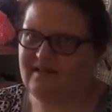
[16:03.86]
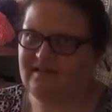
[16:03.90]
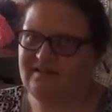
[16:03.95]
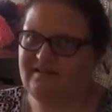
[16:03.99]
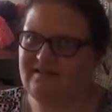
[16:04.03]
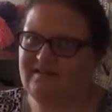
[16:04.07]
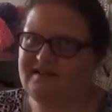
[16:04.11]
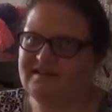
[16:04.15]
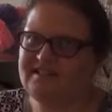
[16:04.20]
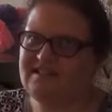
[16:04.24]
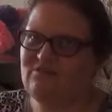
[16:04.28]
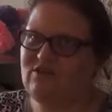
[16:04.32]

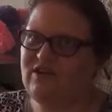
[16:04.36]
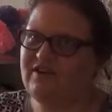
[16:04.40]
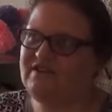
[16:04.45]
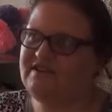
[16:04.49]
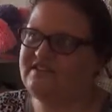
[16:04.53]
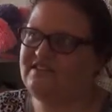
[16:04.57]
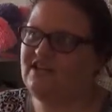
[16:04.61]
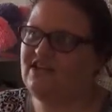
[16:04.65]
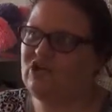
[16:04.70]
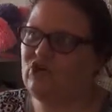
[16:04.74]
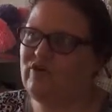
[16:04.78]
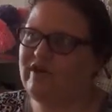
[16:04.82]
This one
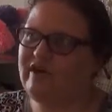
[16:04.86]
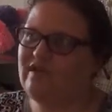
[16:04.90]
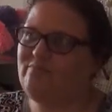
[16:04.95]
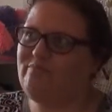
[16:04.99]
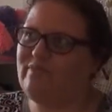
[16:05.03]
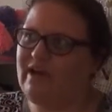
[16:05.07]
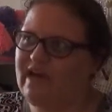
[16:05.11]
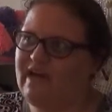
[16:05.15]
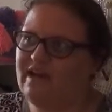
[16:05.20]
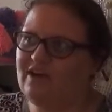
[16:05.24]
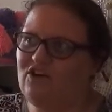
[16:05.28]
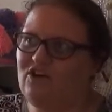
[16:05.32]
is going
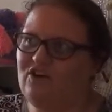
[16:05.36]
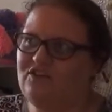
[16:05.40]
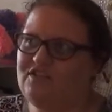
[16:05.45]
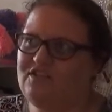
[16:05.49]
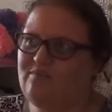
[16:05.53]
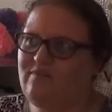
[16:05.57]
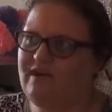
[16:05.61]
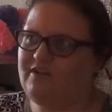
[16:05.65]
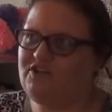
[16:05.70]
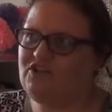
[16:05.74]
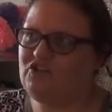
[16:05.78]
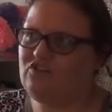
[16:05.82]
back onto
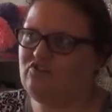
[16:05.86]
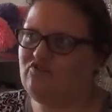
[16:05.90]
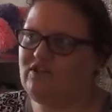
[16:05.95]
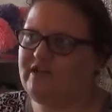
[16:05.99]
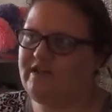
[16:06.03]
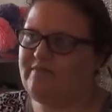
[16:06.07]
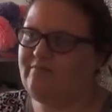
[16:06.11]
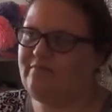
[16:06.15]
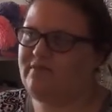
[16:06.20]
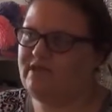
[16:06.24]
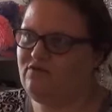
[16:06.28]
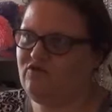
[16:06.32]
my to
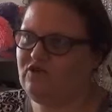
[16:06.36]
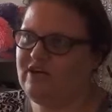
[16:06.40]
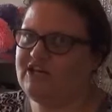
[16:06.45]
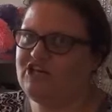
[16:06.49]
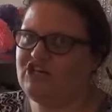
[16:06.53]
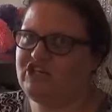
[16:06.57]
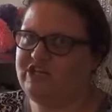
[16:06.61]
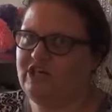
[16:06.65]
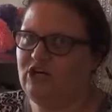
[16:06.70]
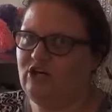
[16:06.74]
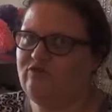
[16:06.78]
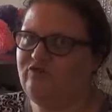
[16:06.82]
red, be red
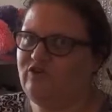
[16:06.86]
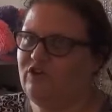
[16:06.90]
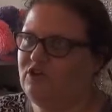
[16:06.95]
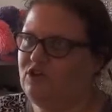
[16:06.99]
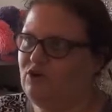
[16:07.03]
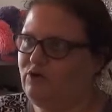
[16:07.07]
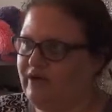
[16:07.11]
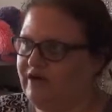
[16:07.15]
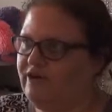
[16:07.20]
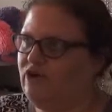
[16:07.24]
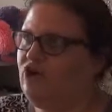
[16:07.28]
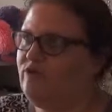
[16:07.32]
shelf,
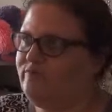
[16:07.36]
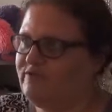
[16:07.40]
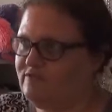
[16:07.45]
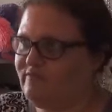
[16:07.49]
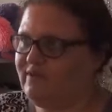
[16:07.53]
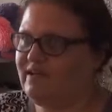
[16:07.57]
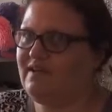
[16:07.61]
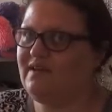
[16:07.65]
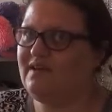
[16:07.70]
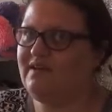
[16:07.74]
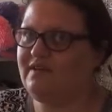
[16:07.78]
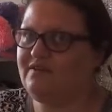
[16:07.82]
although I hope to
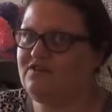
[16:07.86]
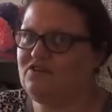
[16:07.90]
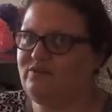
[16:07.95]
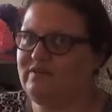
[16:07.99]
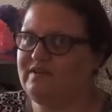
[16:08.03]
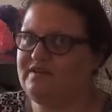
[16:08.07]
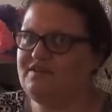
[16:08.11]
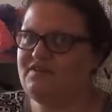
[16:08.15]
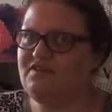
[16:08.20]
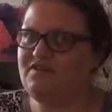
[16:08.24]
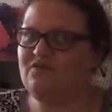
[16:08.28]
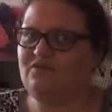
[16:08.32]
be getting to
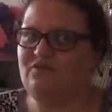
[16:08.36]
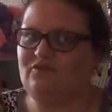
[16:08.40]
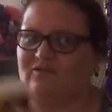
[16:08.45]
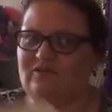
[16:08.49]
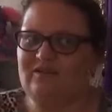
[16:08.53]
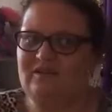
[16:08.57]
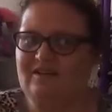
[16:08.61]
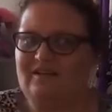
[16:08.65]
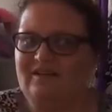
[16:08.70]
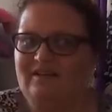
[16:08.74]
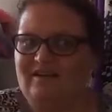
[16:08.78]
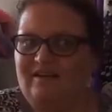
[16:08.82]
it soon.